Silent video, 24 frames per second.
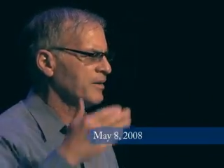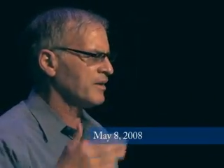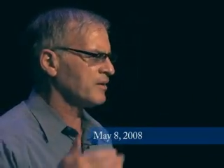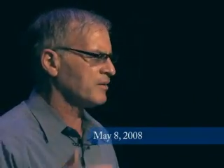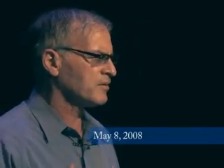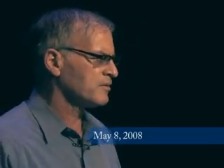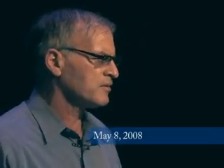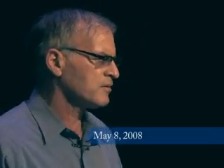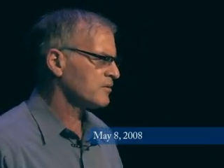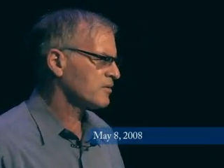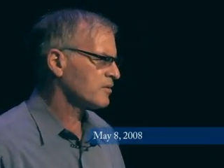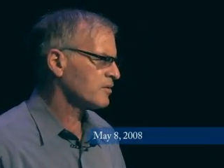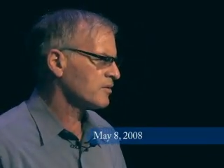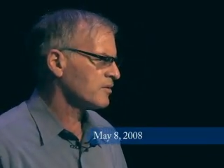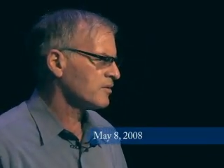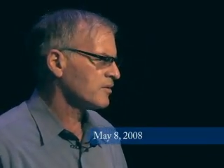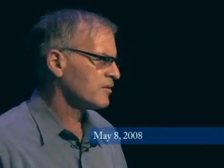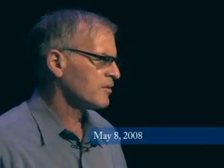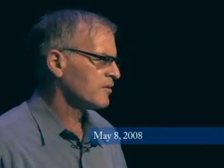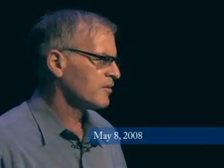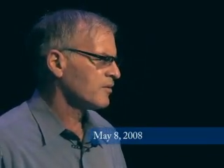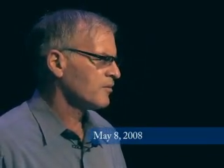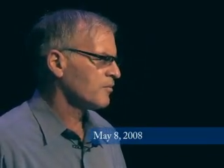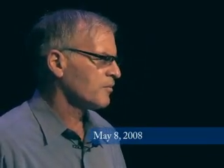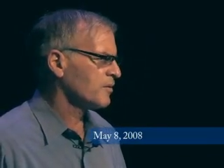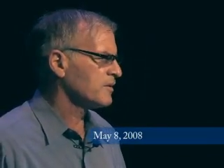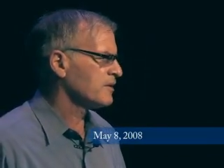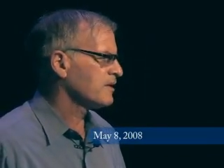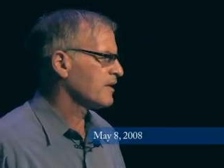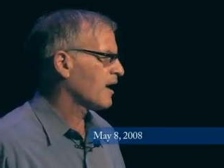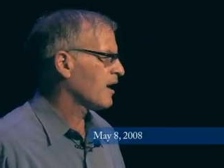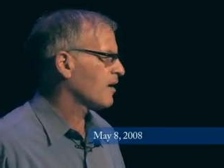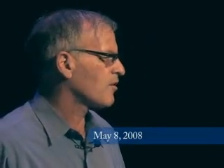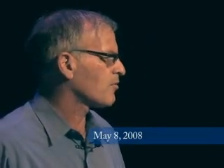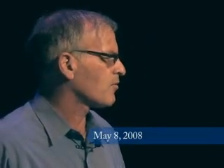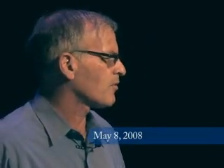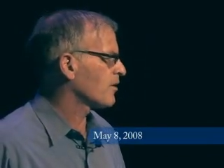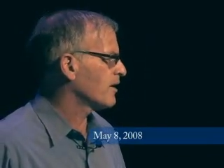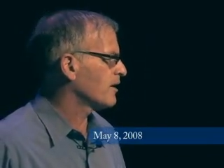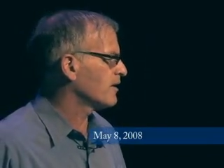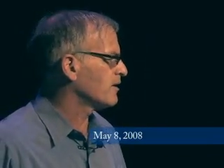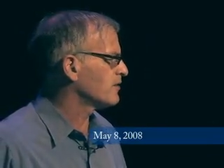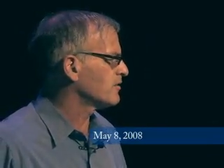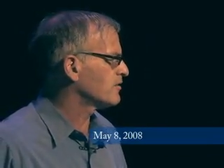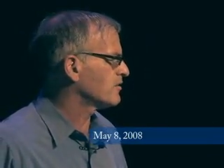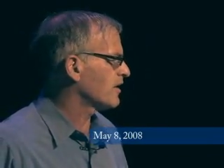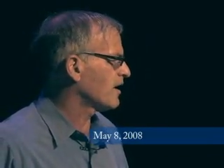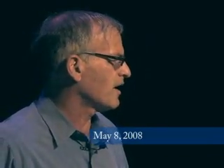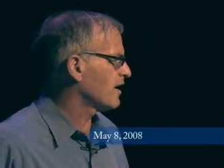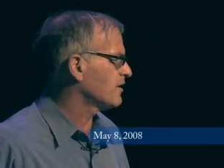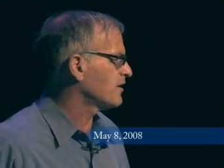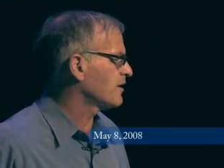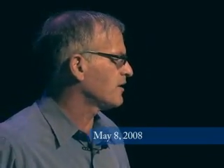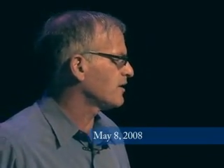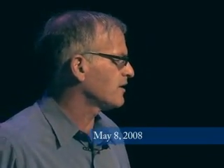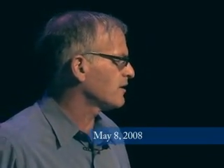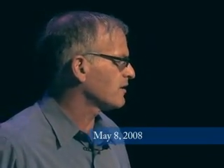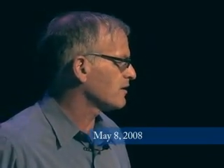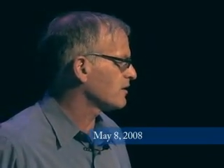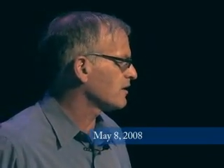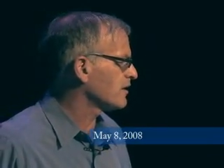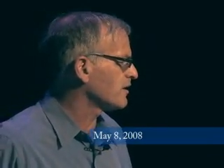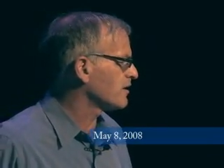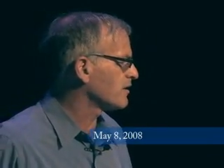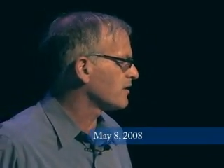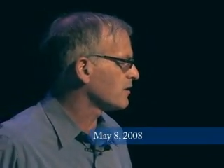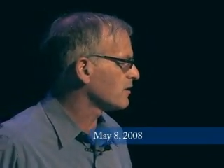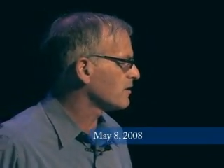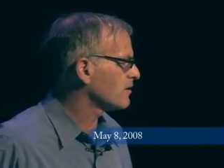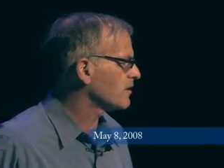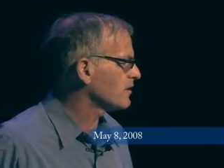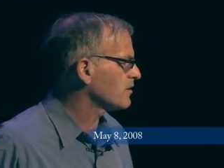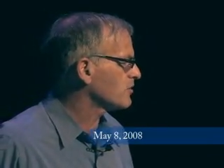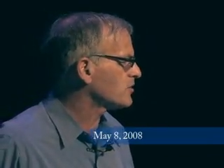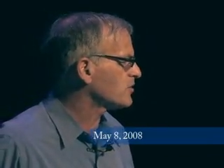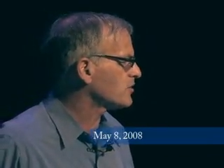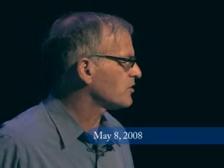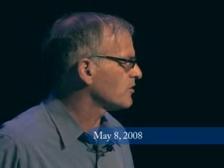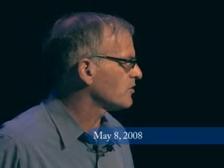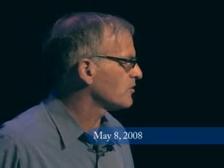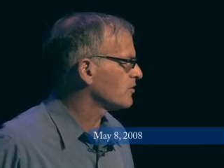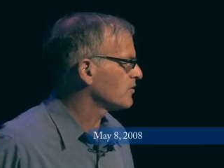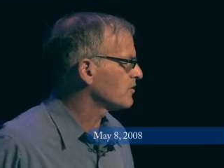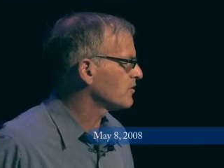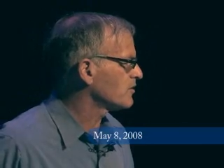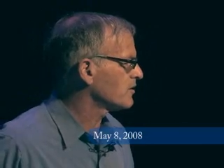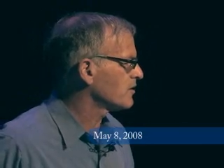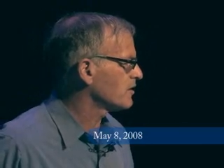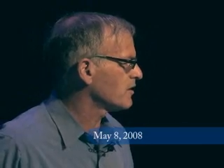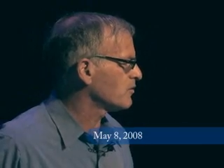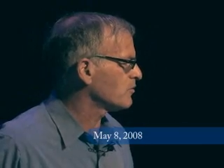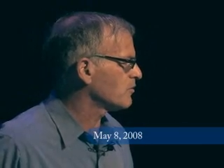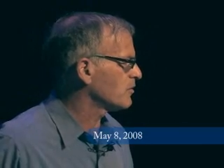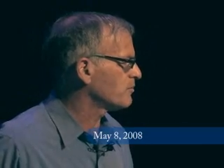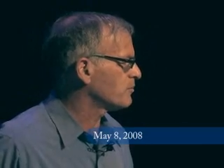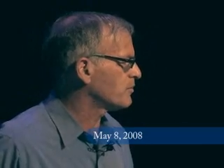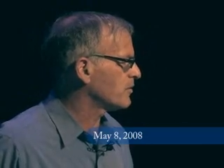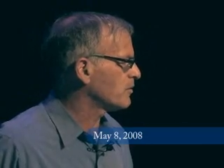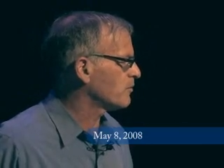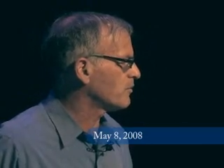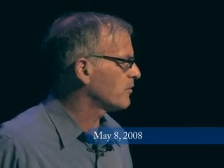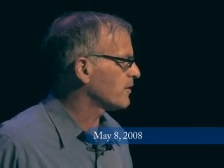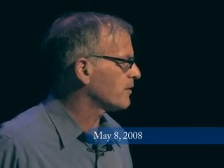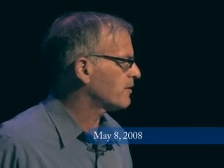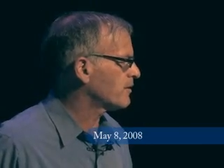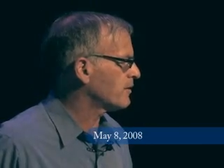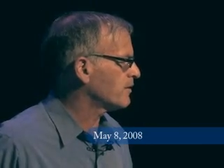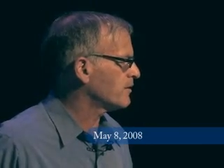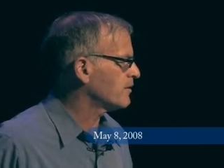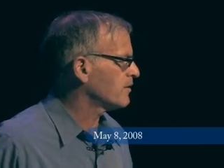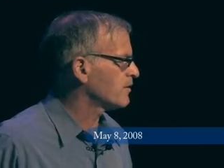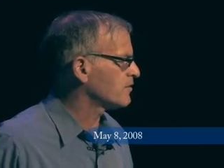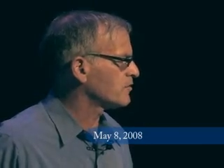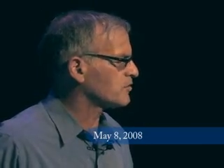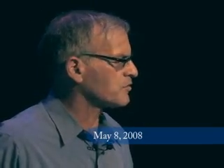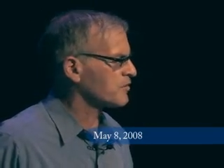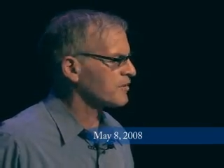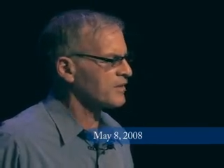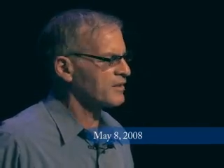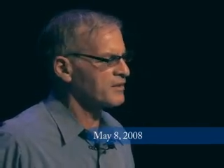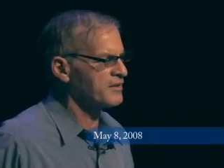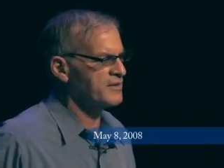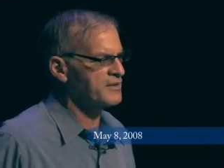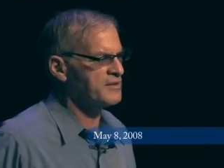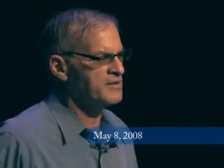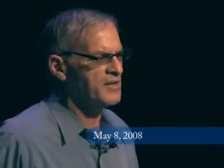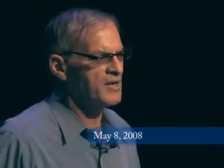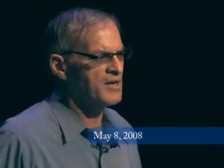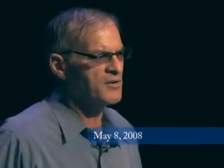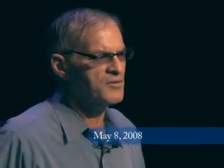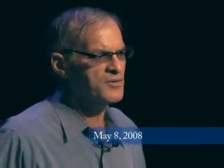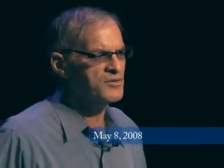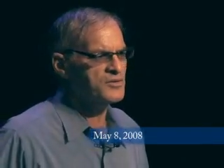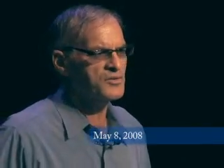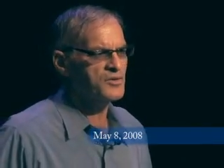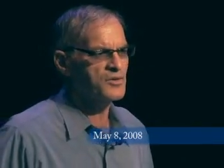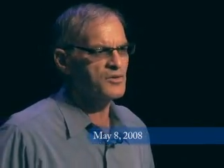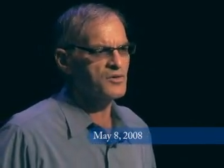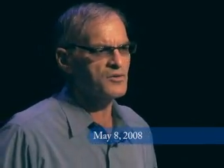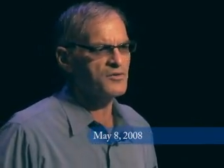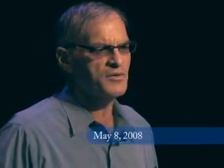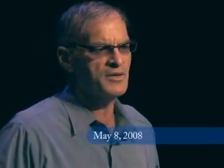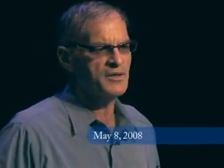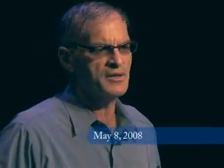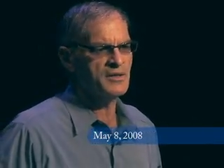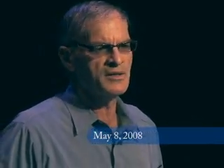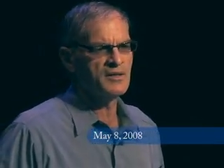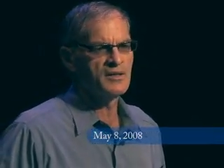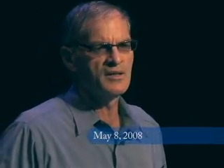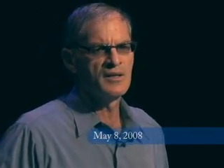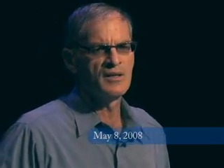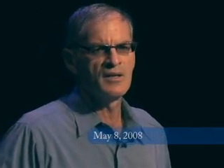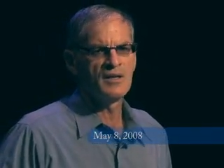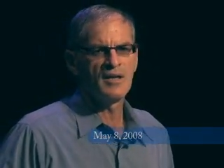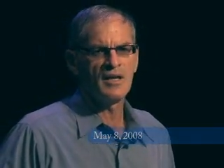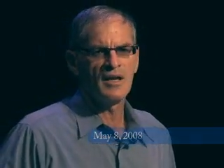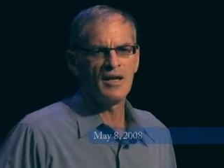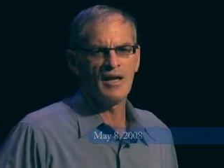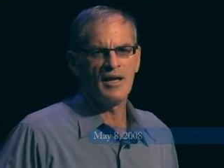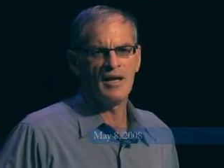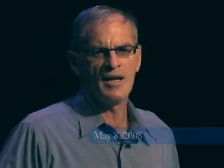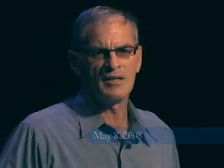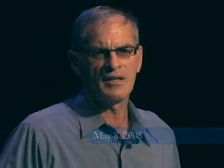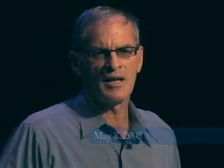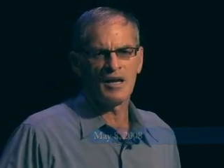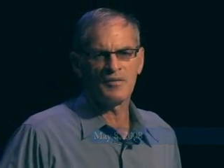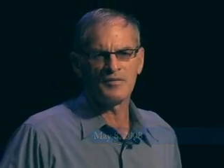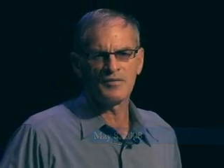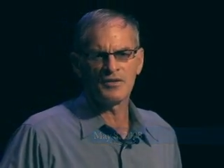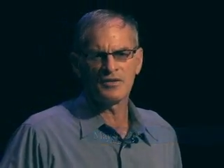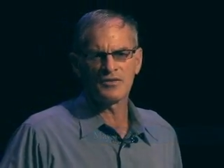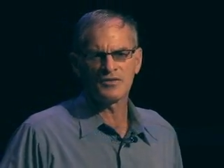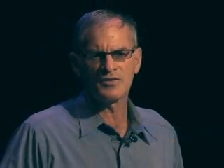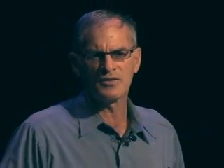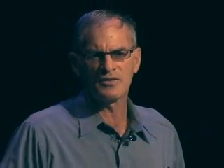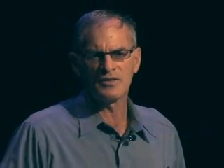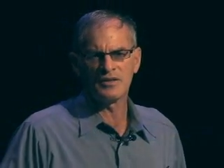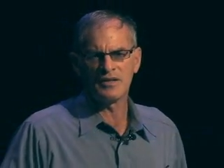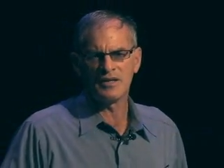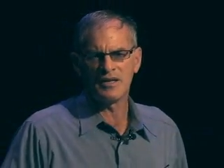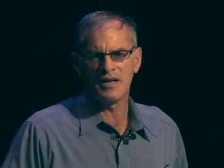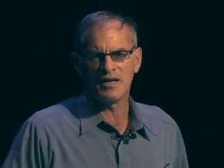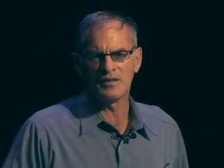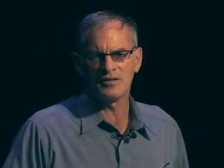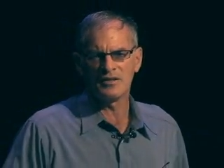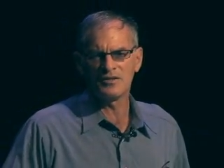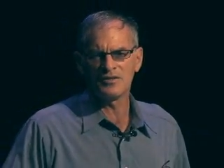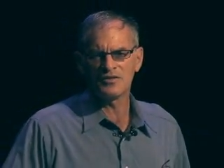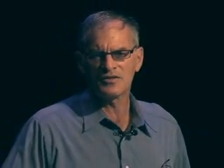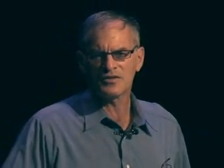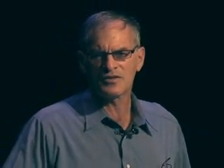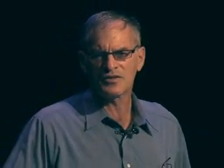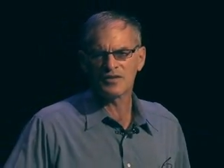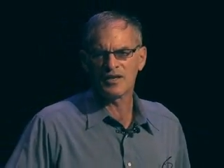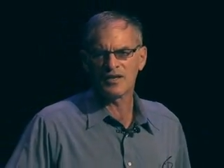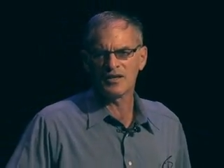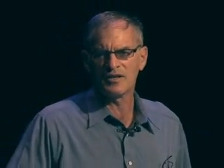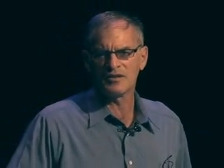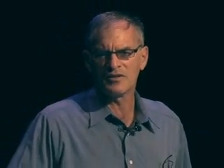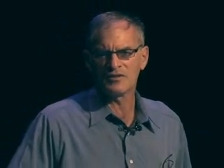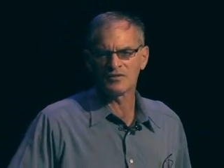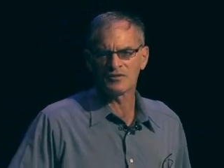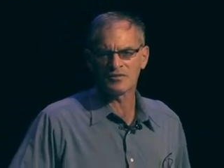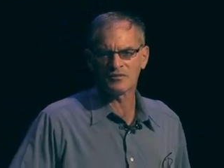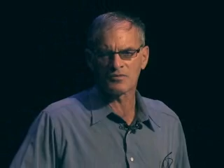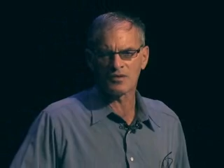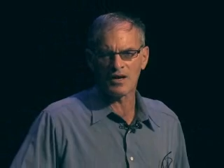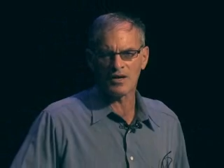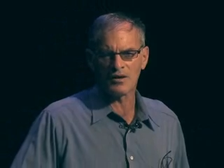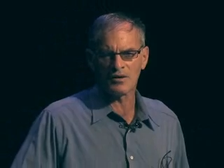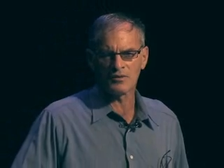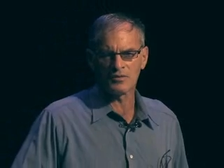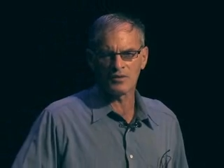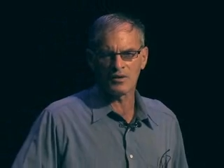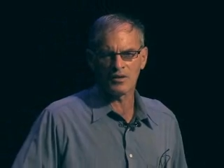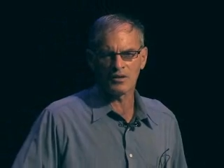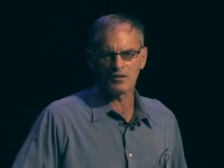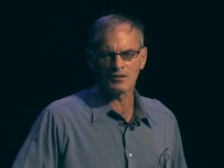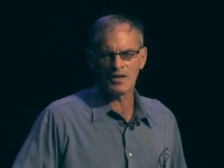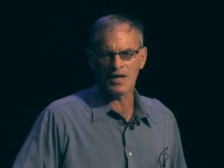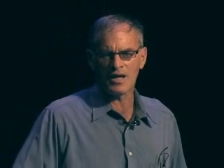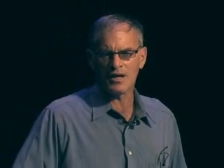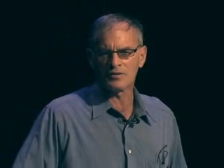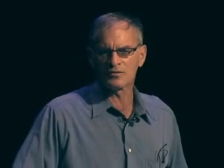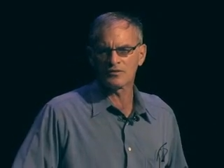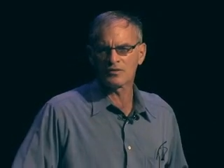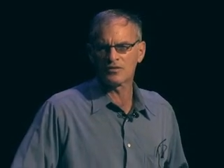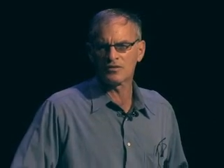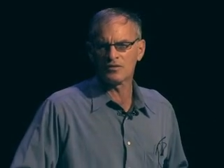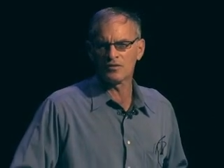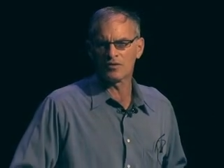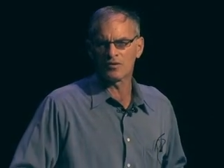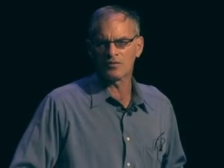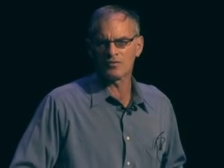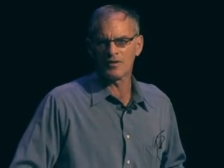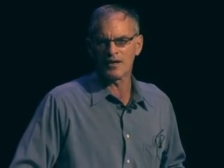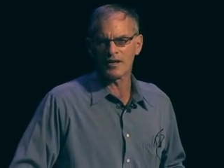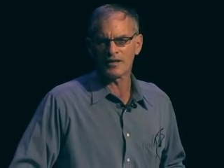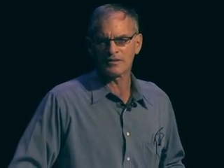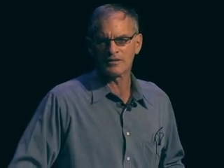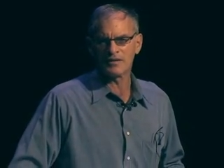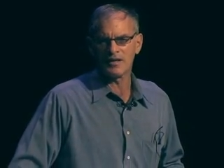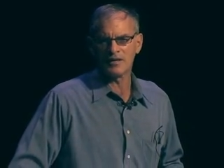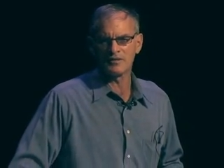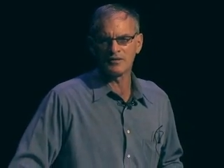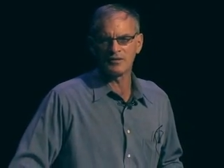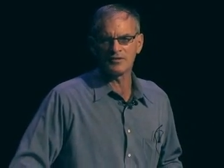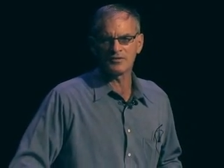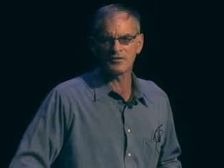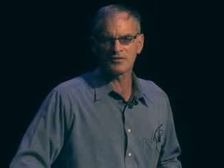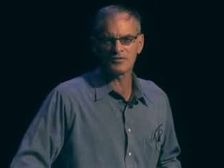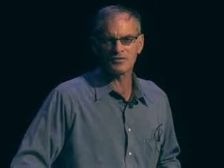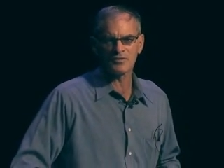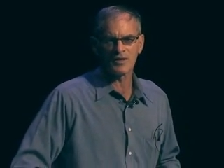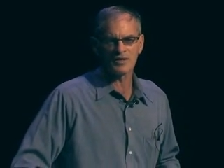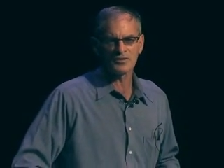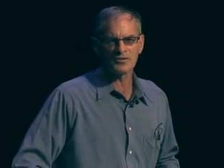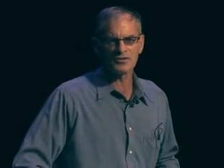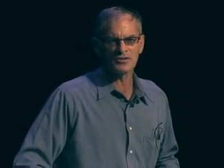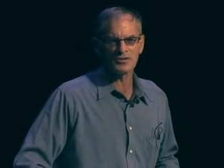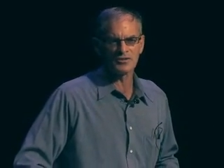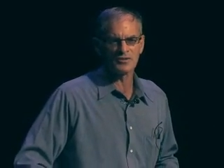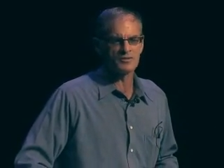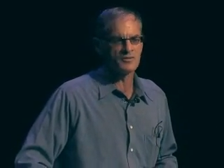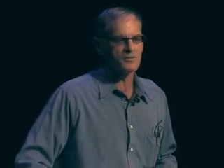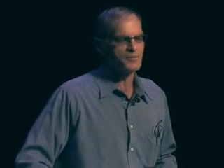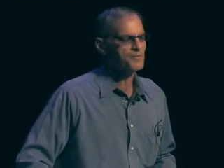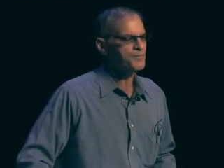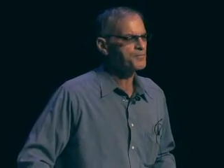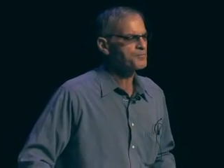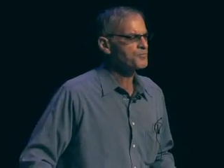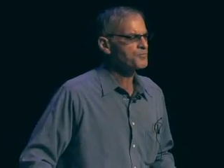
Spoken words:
built would not raise any legal issue. It would be within Israeli territory, and obviously any state is allowed to erect any structure